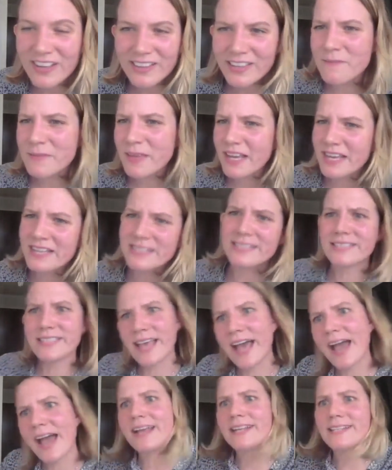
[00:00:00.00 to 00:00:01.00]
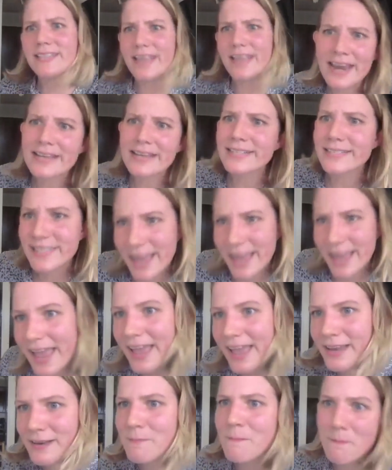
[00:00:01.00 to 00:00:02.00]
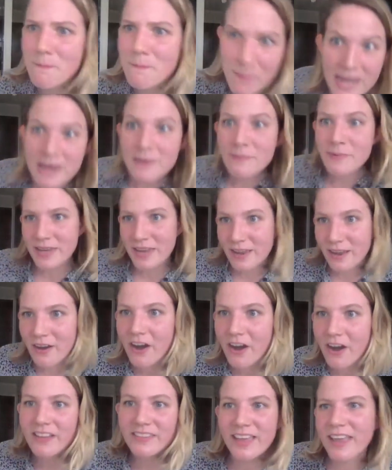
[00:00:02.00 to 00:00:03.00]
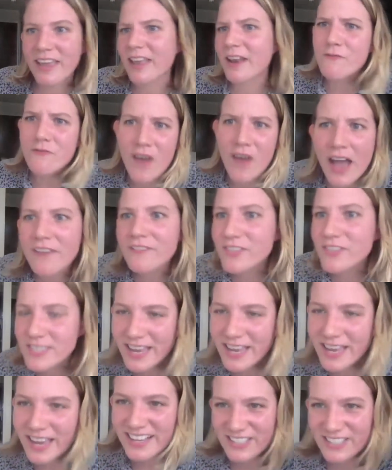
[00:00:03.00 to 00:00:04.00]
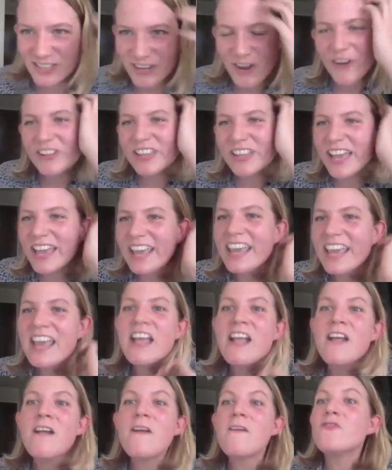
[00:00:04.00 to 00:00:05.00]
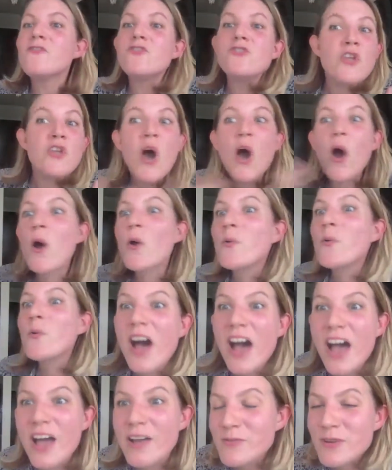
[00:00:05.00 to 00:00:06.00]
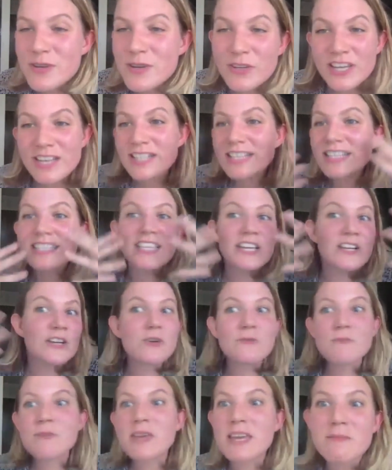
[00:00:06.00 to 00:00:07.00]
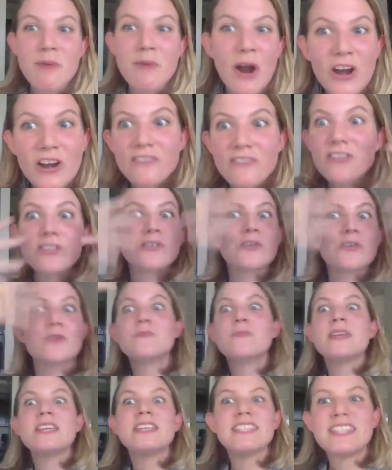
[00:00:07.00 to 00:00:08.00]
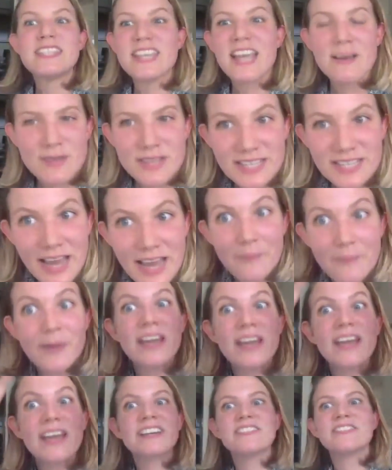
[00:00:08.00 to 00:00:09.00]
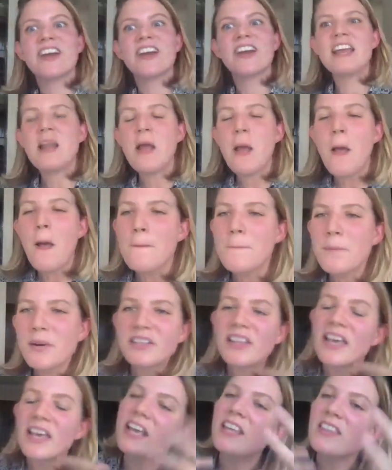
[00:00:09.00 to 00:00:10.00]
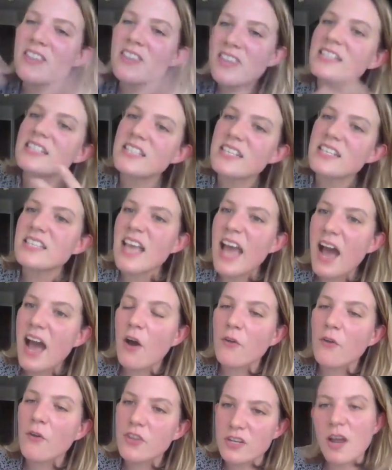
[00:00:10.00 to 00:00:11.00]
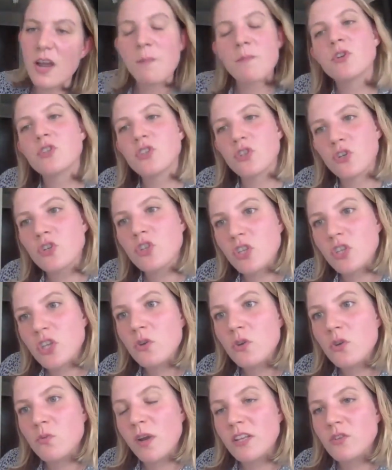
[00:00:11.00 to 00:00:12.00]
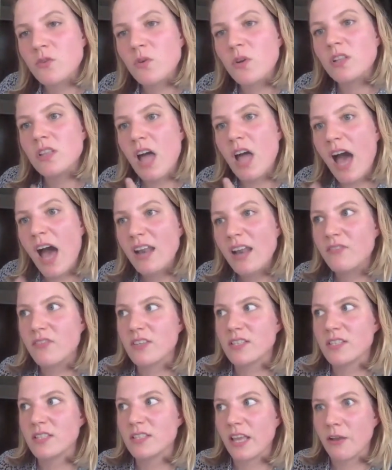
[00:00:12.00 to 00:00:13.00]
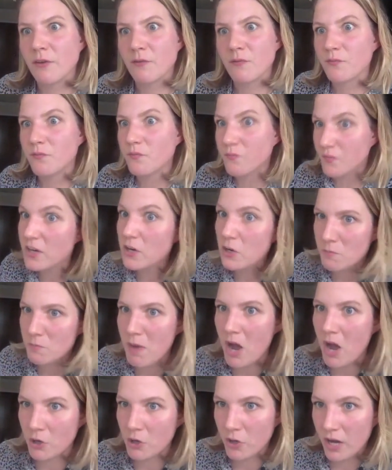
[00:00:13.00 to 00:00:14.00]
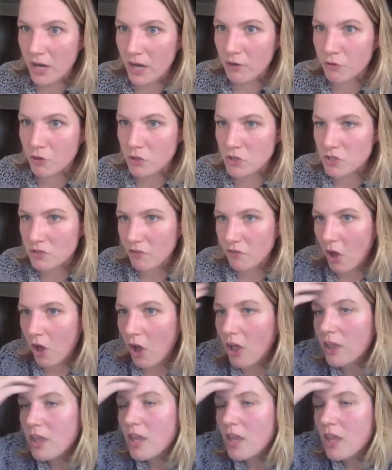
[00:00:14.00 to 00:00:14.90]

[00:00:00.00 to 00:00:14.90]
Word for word: Like I'm like a size 810 maybe on land and 5 6, you know? Like no one would consider me part of this obesity epidemic, right? But like this is how the numbers are skewed, right? So a lot of this is like fear mongering, first of all.